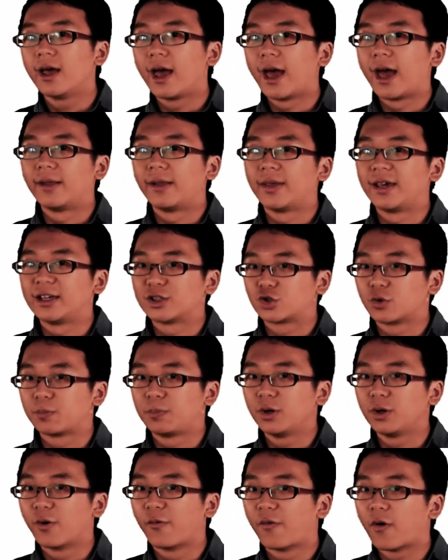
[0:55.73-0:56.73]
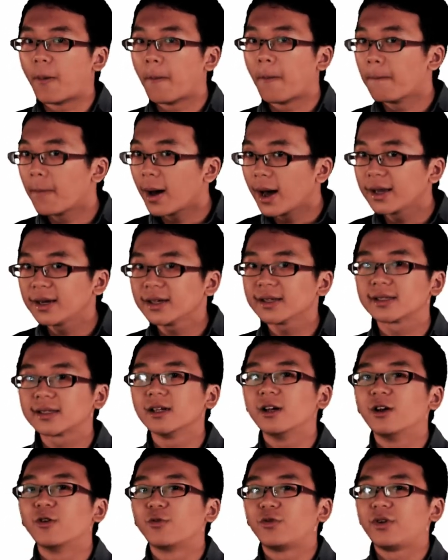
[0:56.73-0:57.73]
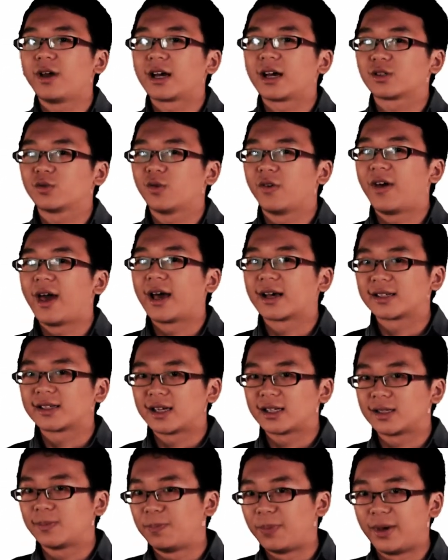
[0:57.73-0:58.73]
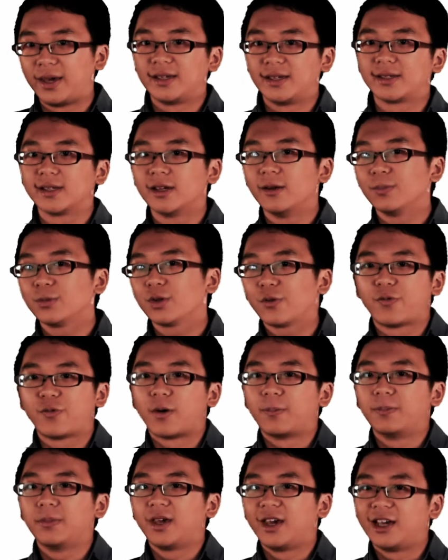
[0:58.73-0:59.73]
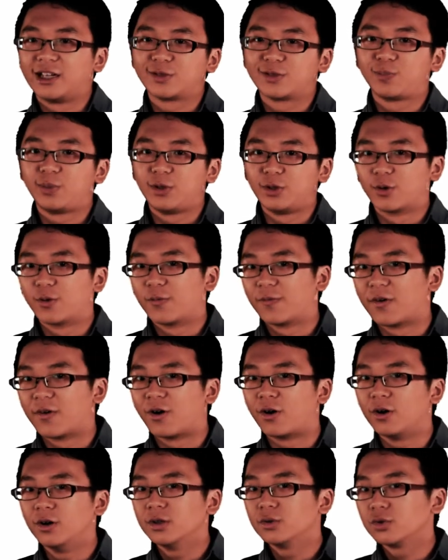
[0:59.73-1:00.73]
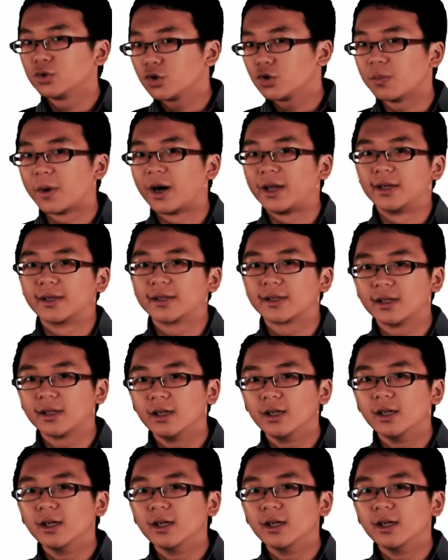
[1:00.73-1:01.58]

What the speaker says: And H2PO4- reacts with excess base to form HPO42-.